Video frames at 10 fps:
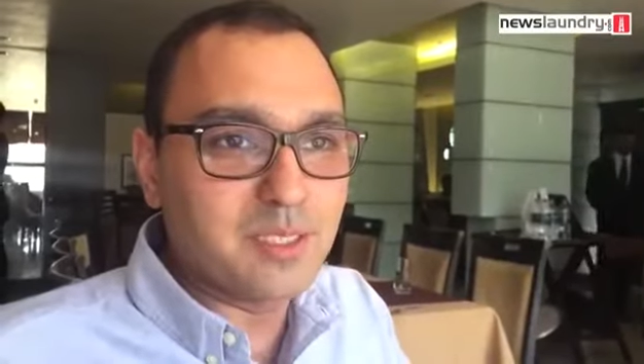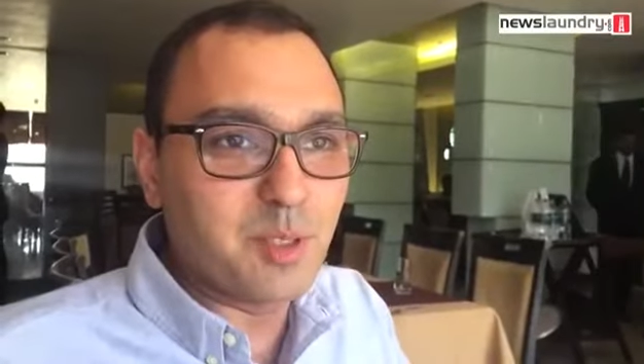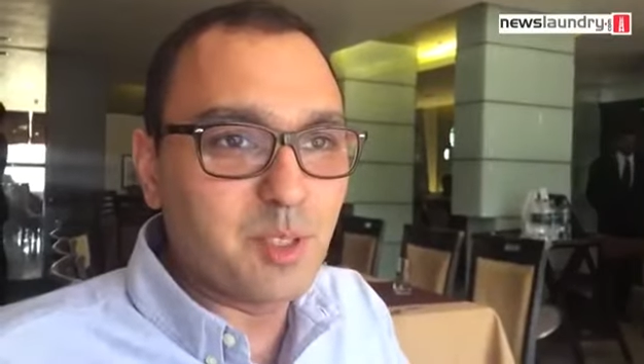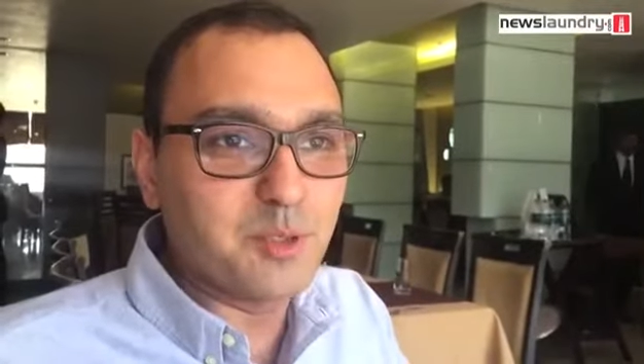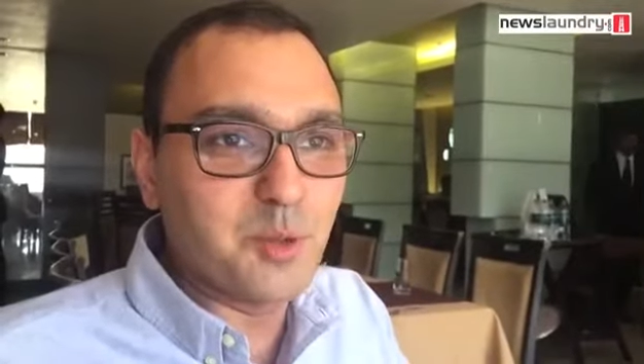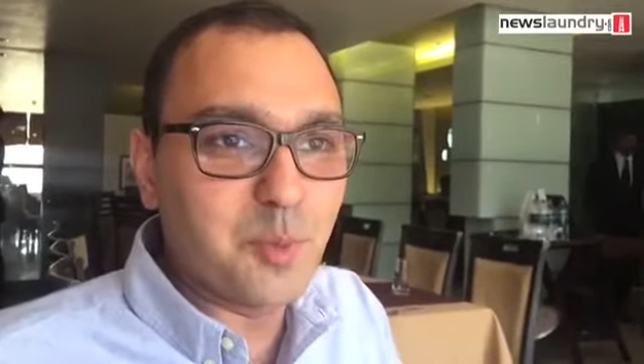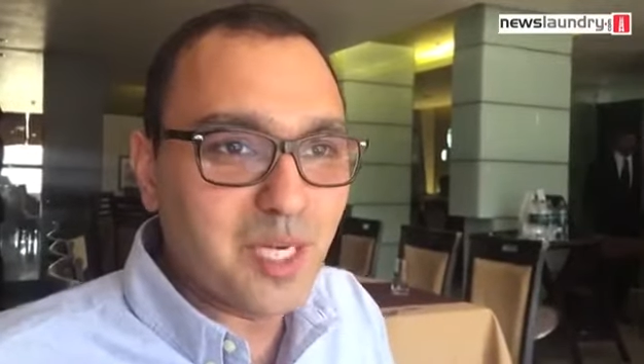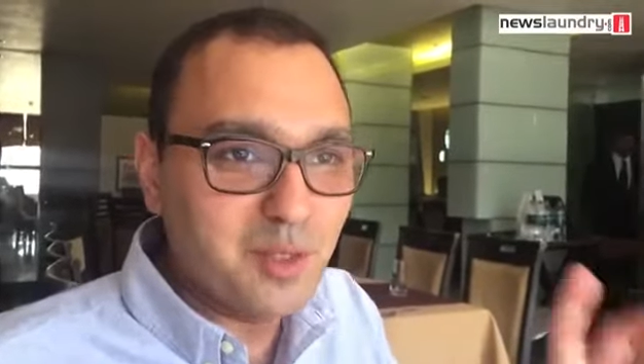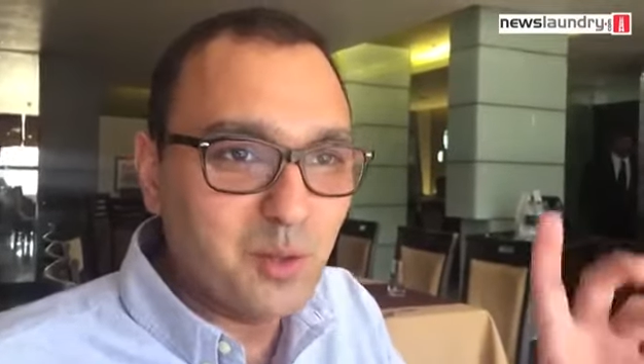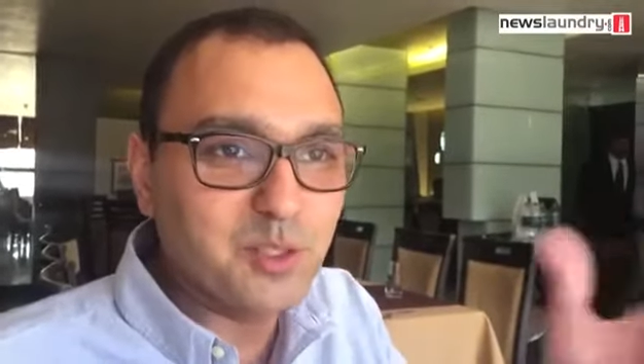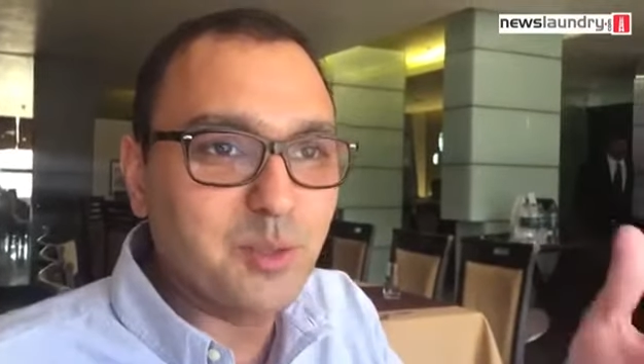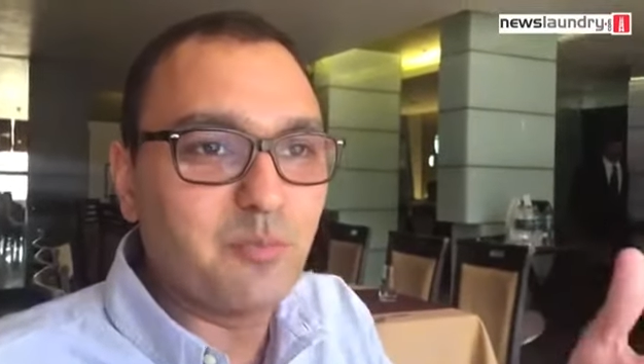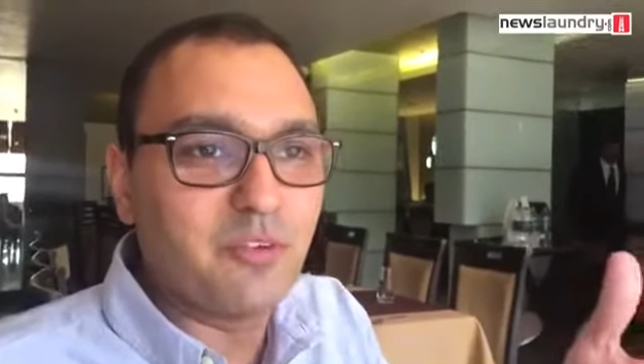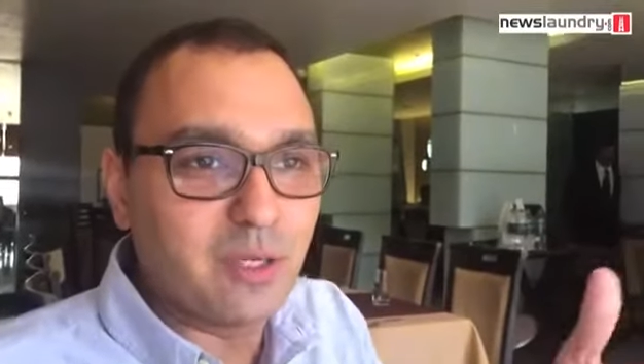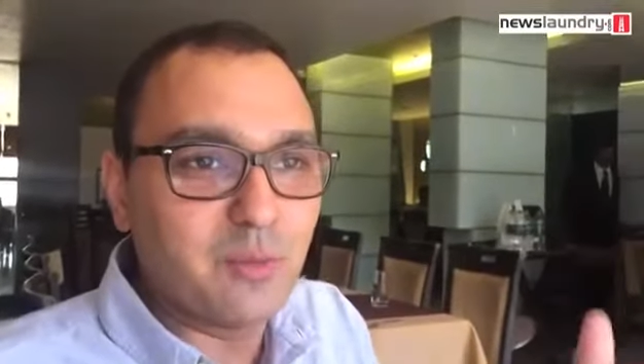it's because your brain knows the
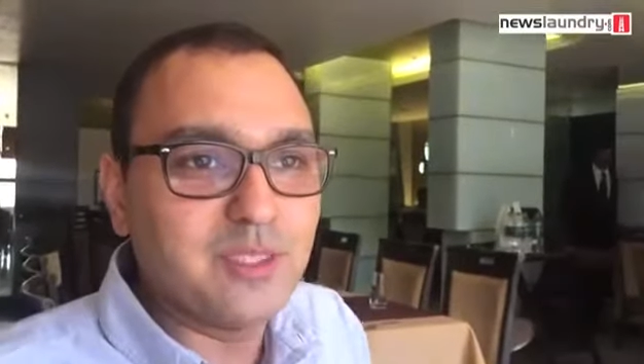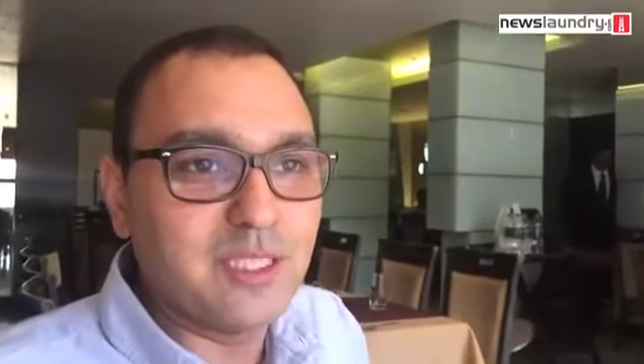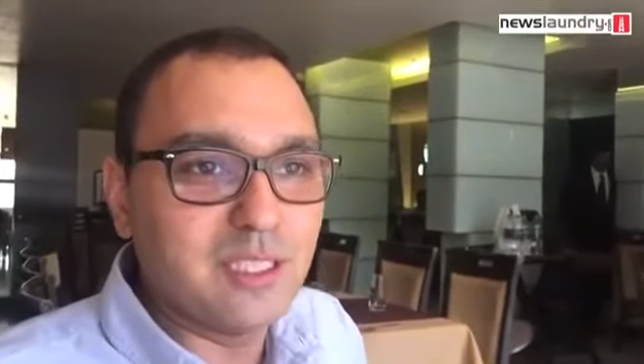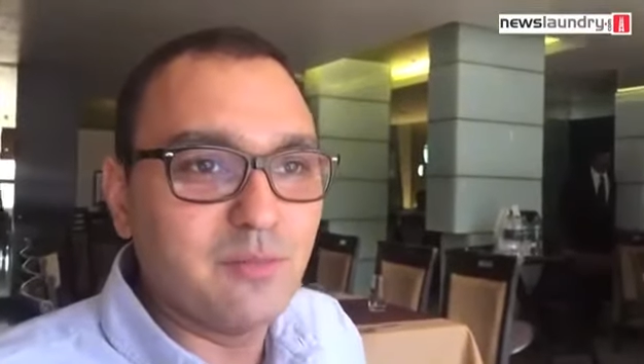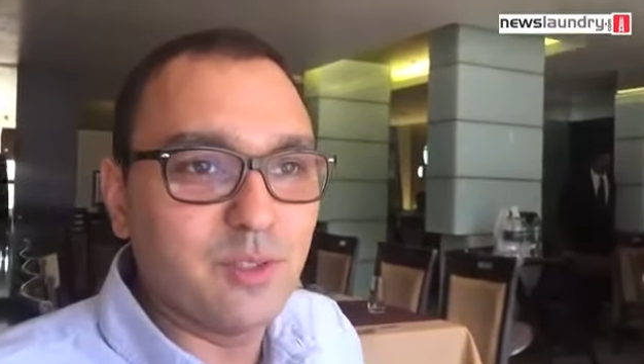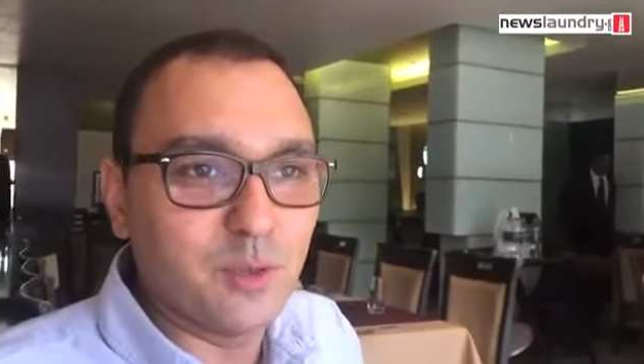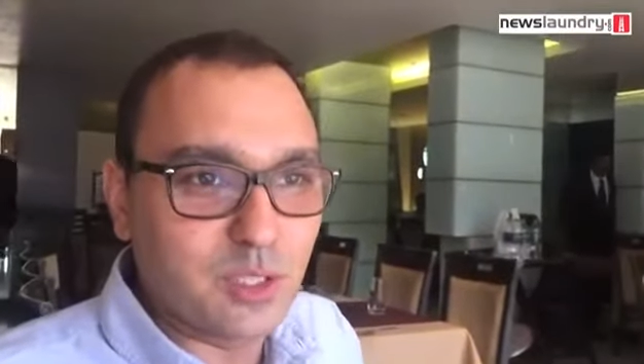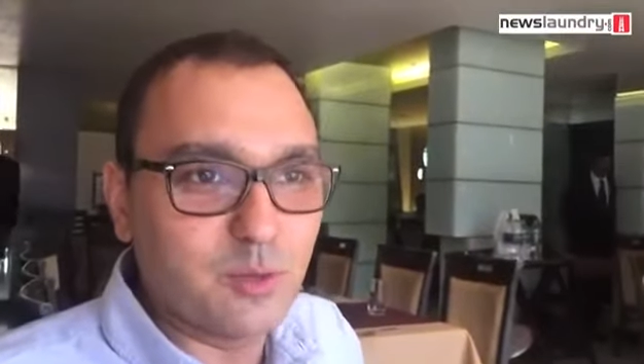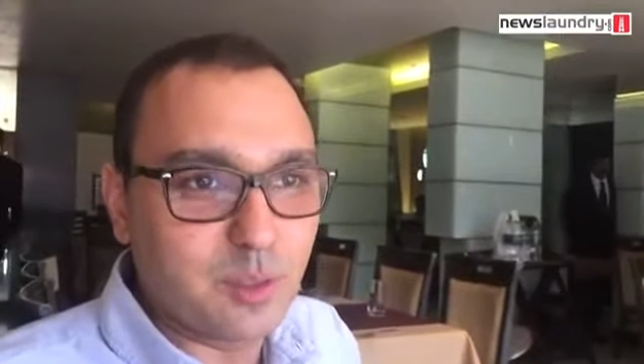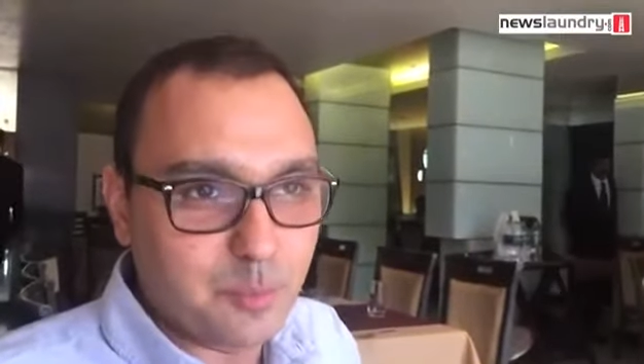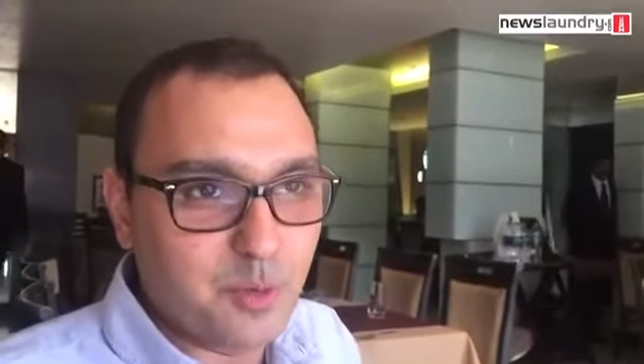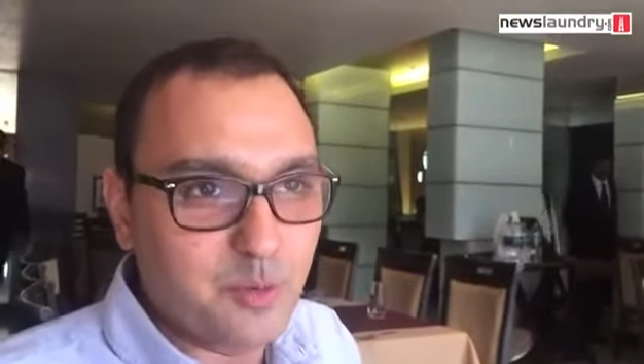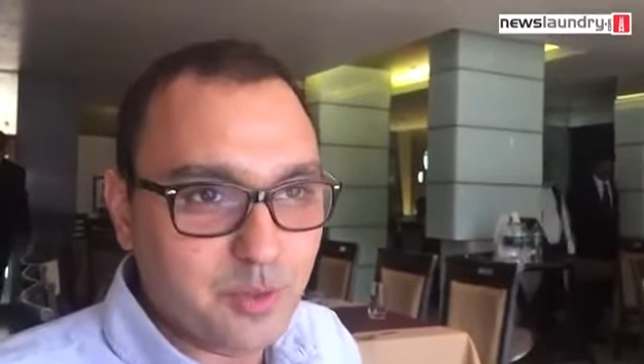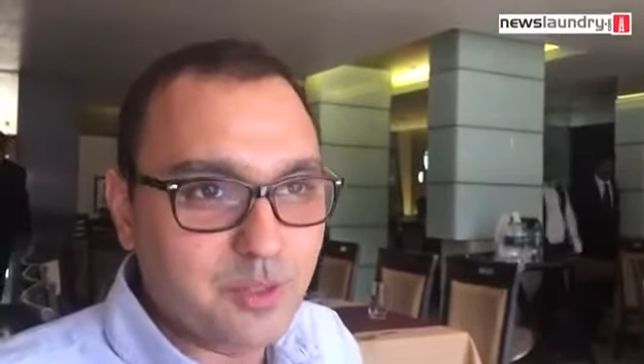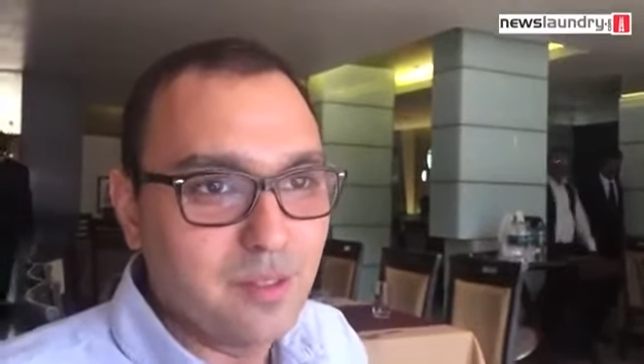frequencies in which those sounds are
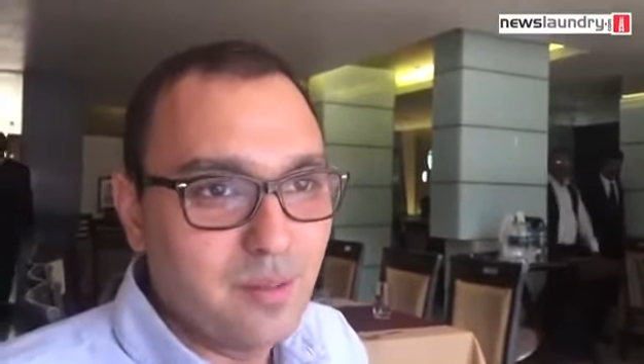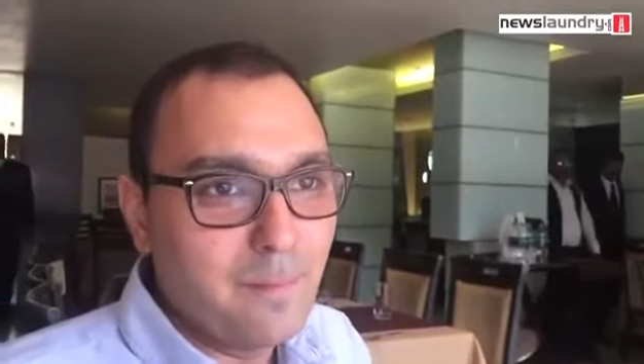produced.